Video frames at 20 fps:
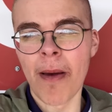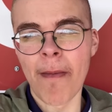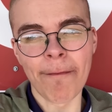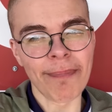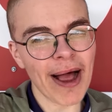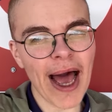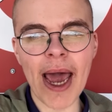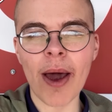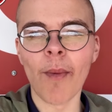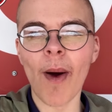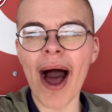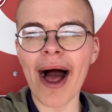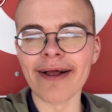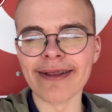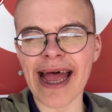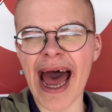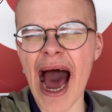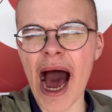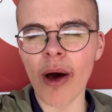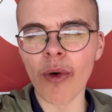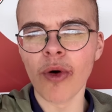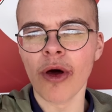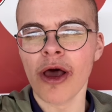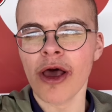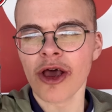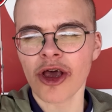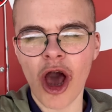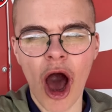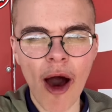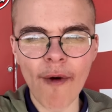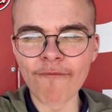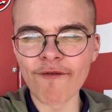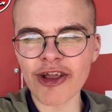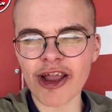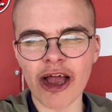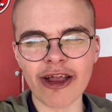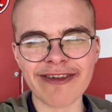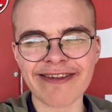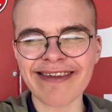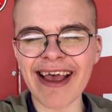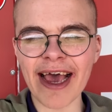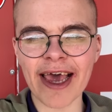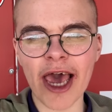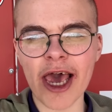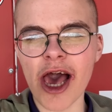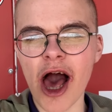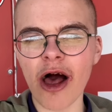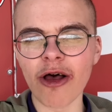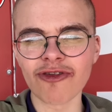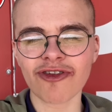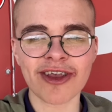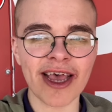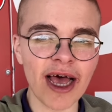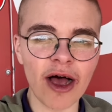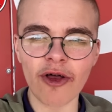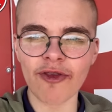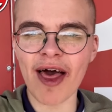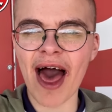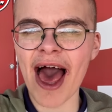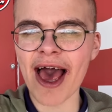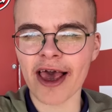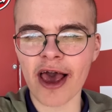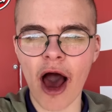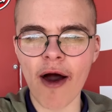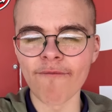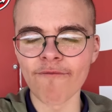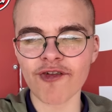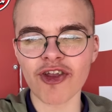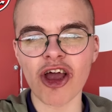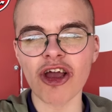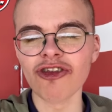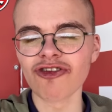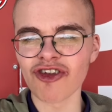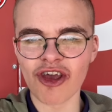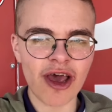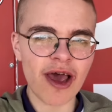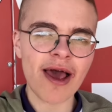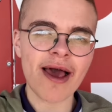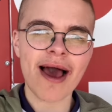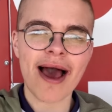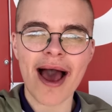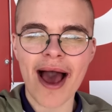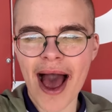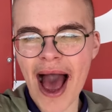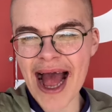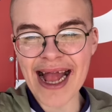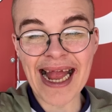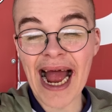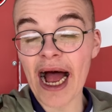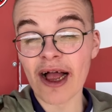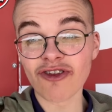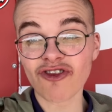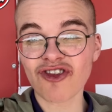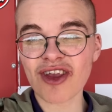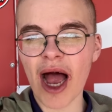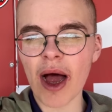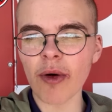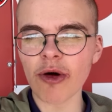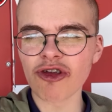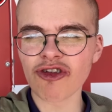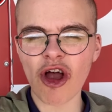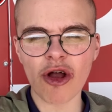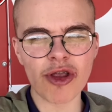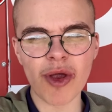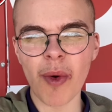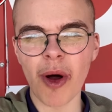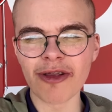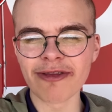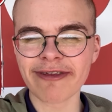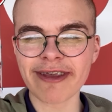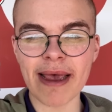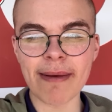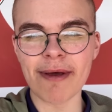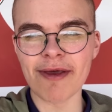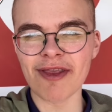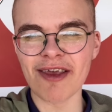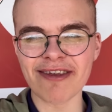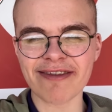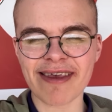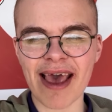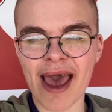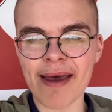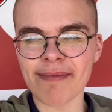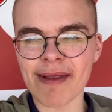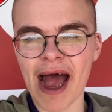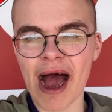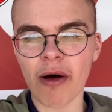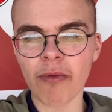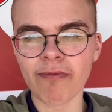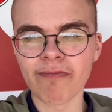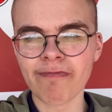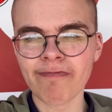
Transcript: Playing well now, confidence, second goal's killed their confidence. Enhanced powers, only one team in this game now.